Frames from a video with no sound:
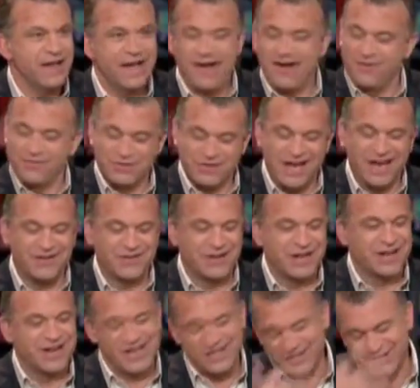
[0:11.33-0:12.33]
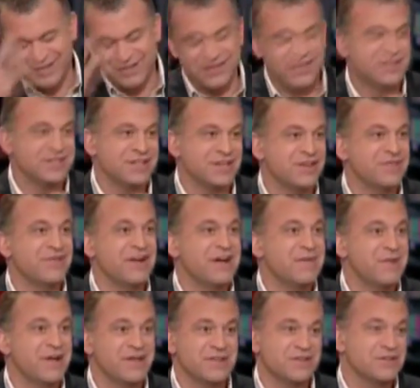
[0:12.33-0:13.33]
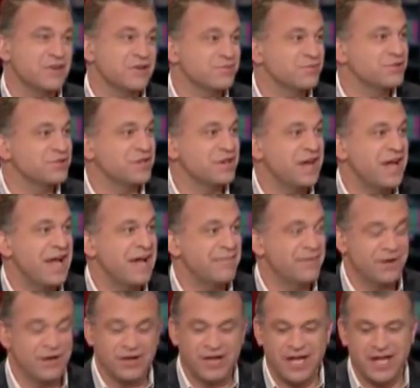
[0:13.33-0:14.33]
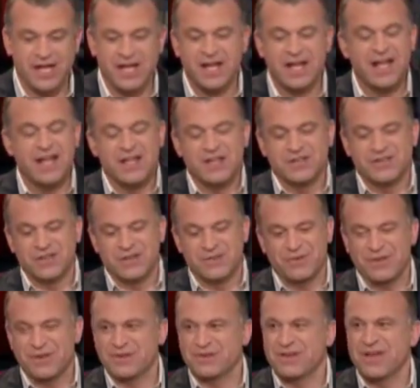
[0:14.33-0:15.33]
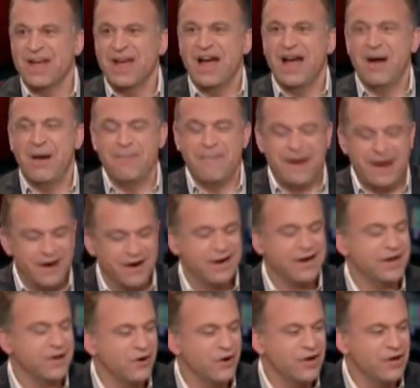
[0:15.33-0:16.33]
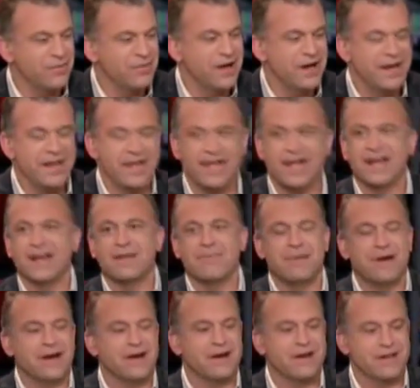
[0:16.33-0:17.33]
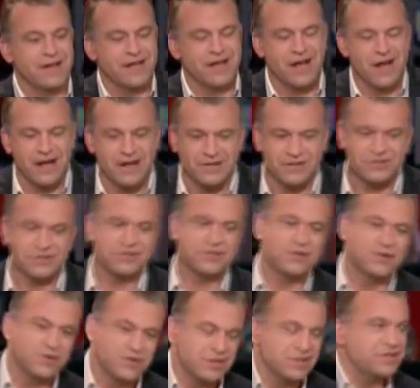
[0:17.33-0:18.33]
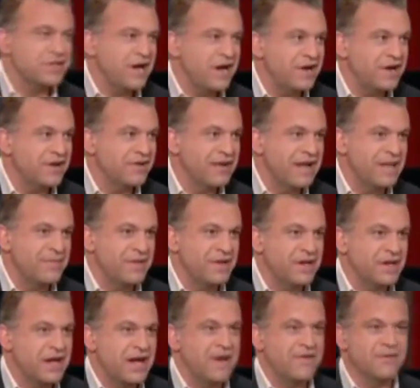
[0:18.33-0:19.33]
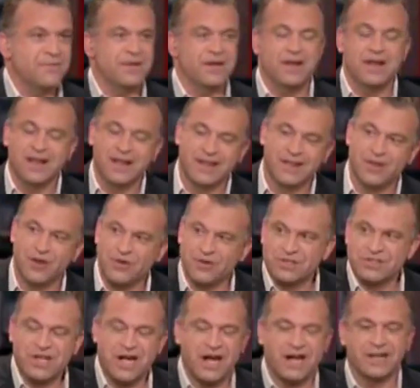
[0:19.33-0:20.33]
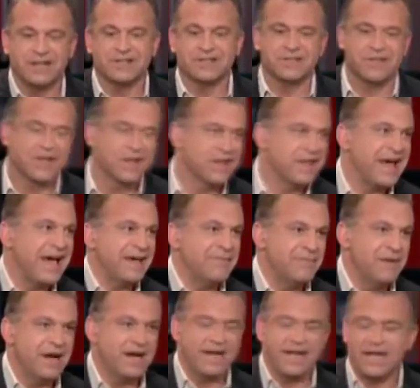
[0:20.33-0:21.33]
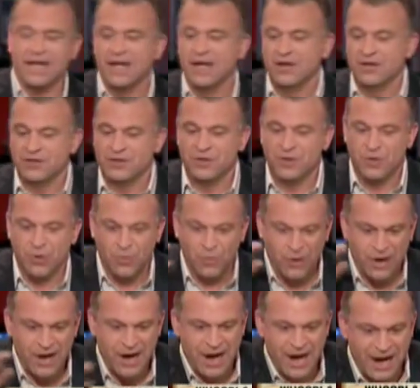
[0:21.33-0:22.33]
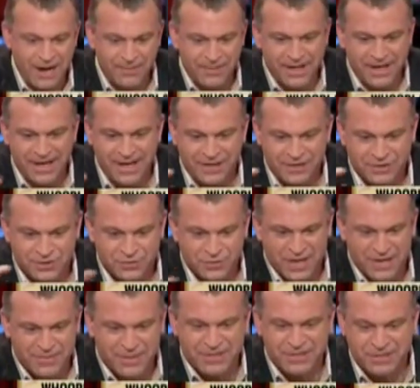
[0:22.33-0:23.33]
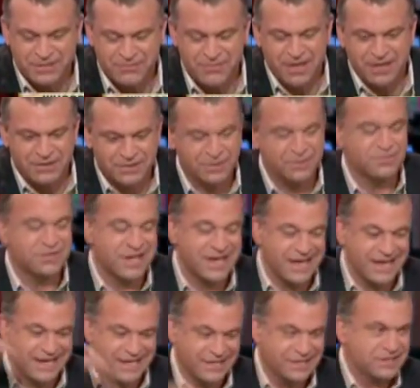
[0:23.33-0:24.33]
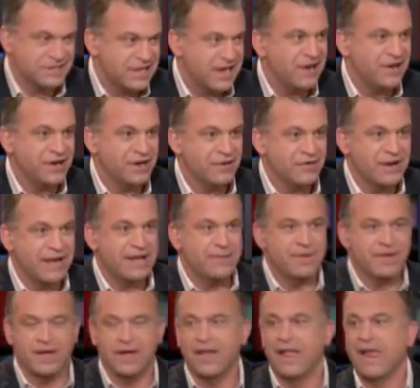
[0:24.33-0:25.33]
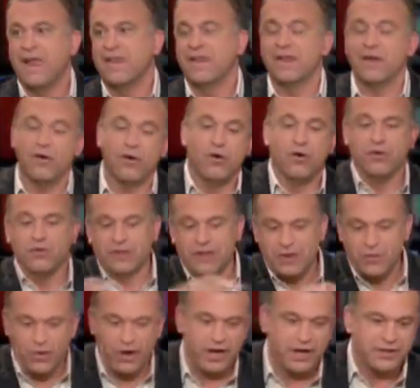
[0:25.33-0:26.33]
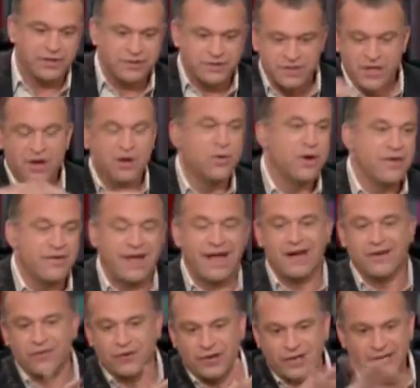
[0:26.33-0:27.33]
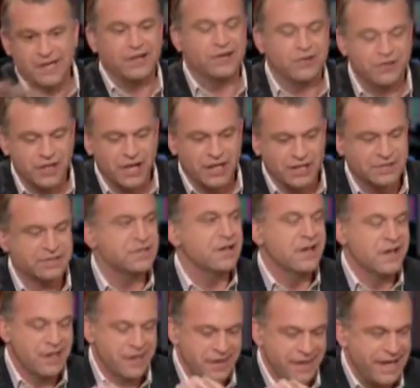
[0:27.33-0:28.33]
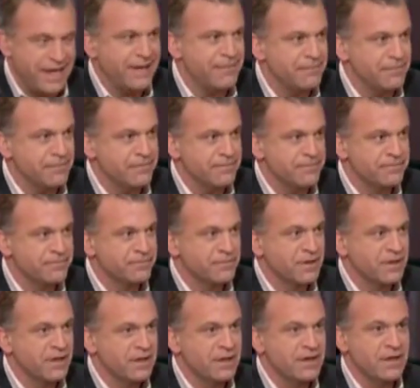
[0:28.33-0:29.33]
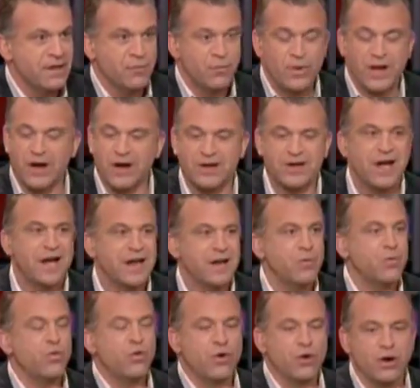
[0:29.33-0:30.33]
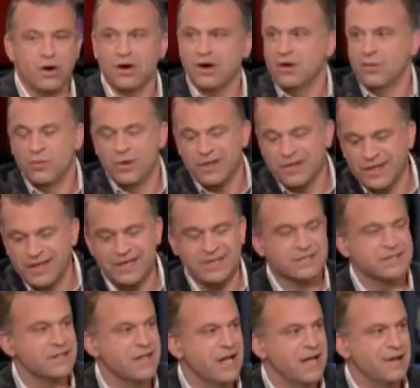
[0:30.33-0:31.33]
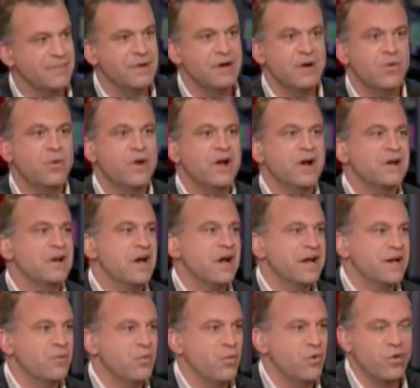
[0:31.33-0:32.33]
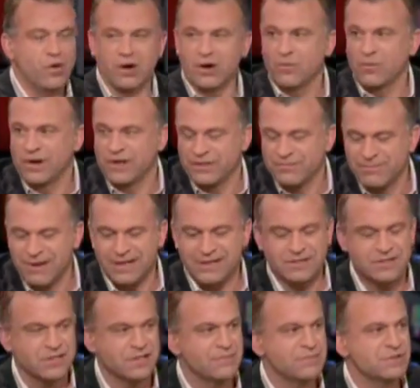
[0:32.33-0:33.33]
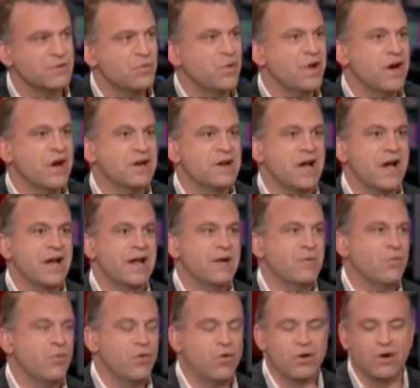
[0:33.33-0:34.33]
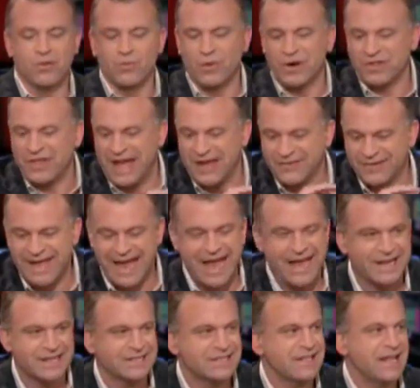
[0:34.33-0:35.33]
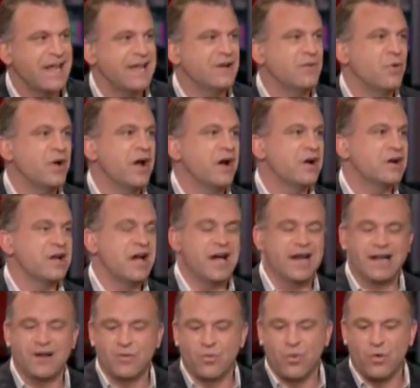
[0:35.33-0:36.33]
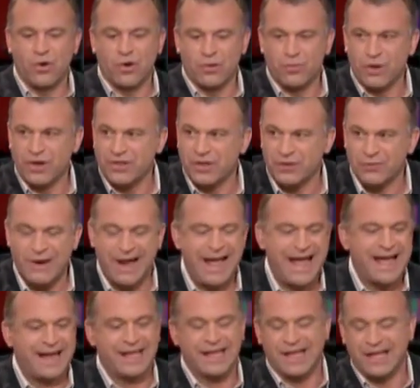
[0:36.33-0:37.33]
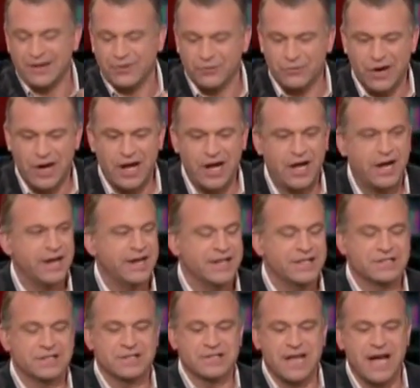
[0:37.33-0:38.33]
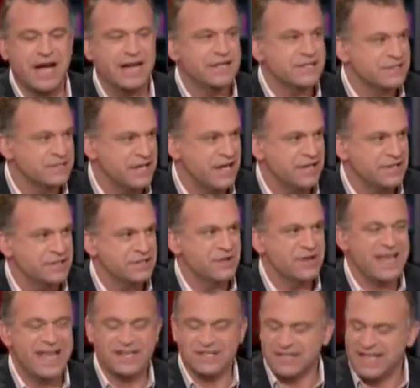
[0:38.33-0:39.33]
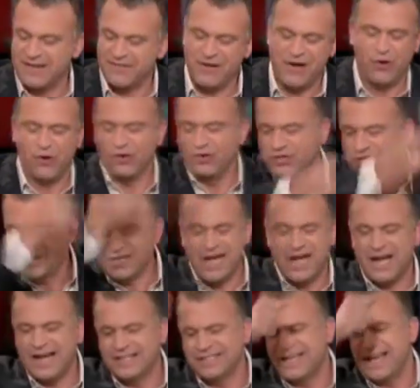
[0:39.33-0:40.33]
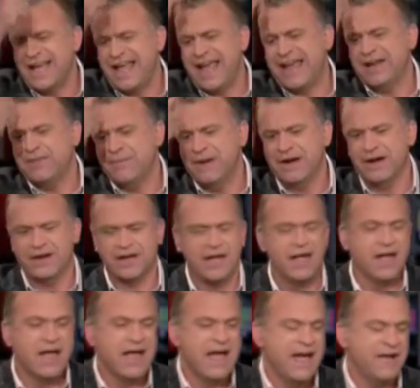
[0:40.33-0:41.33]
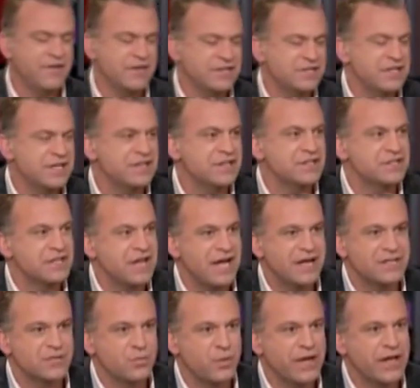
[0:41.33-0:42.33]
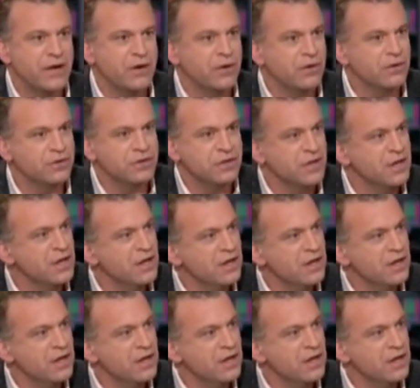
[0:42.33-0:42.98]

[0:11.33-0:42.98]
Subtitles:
Listen, you invite me on the show, so what's going to happen, okay? So there's American oil money and American guns to the Saudi Arabian government. Those guns, that money, to Wahhabi extremist Muslims in Saudi Arabia. The only ones who have ever killed us, them. We are not at war with Islam. We are not at war with Muslims. We are not at war with Afghanistan. We are not at war with Iraq, Iran. It's nonsense. So yes, they hold signs, I hate America. Have you seen the signs we hold?